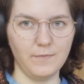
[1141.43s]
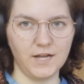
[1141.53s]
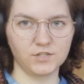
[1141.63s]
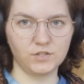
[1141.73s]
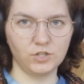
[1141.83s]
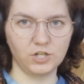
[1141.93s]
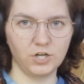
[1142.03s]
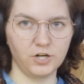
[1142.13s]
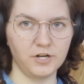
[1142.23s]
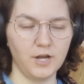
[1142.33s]
magical
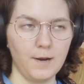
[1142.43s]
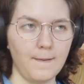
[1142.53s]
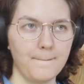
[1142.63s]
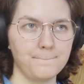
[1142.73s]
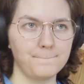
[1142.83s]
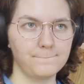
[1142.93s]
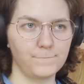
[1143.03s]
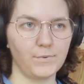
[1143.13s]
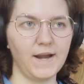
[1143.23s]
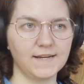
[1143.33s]
urn,
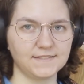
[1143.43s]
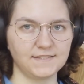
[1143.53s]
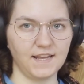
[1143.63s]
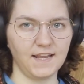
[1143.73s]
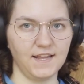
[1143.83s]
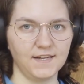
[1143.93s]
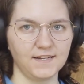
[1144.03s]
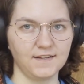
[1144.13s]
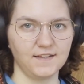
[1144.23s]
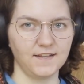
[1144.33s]
breaks it,
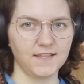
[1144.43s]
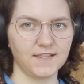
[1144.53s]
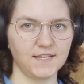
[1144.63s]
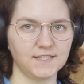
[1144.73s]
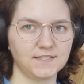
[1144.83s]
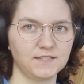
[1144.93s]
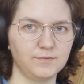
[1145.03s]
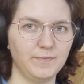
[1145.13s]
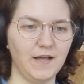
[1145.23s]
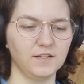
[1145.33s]
the
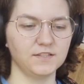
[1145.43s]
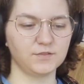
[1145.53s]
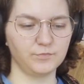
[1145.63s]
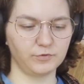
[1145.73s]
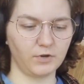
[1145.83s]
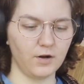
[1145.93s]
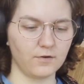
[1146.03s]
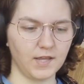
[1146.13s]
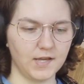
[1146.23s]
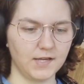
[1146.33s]
spell is
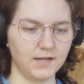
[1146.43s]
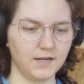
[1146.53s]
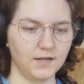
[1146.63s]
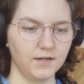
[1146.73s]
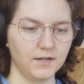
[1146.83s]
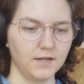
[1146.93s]
broken,